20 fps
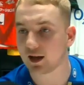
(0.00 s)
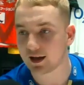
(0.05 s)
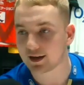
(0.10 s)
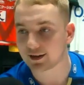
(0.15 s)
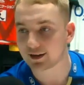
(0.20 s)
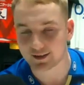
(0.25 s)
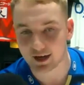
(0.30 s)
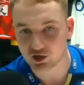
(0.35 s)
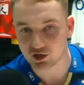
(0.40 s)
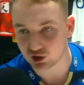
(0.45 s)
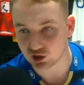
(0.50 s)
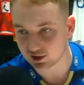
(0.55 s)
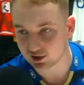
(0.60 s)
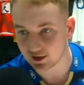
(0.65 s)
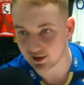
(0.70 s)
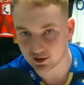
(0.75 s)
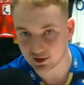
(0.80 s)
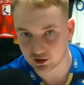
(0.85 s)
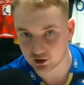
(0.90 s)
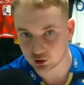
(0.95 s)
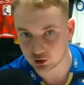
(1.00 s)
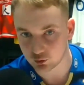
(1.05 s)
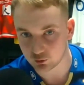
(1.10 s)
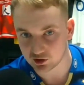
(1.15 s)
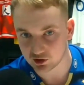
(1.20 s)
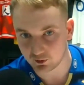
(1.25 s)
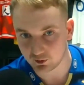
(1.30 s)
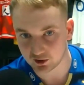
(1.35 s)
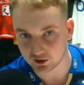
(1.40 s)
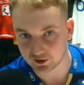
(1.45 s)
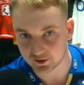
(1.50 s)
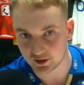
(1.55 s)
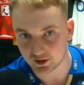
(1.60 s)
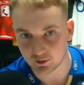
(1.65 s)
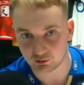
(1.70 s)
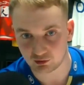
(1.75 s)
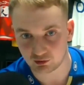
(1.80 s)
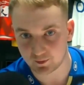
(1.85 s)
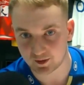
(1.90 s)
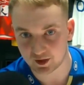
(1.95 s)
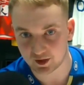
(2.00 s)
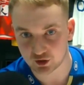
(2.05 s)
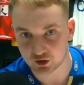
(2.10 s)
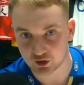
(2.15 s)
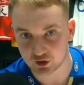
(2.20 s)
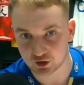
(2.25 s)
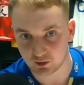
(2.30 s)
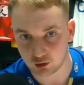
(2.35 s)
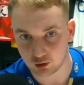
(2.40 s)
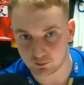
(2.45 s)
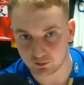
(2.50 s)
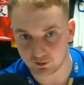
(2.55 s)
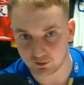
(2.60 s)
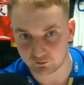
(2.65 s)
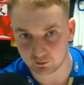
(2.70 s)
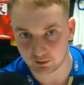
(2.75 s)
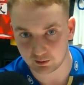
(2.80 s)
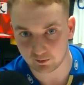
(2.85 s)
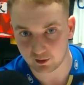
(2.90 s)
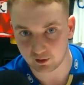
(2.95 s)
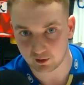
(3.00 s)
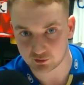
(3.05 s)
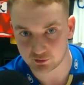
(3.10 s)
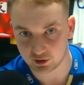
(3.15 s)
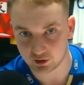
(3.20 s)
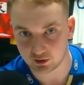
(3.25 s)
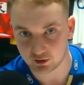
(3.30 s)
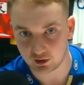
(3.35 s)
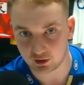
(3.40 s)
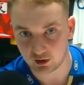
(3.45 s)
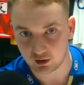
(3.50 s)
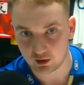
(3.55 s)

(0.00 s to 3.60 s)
essentially there's 2 spots in the Premiership open for promotion.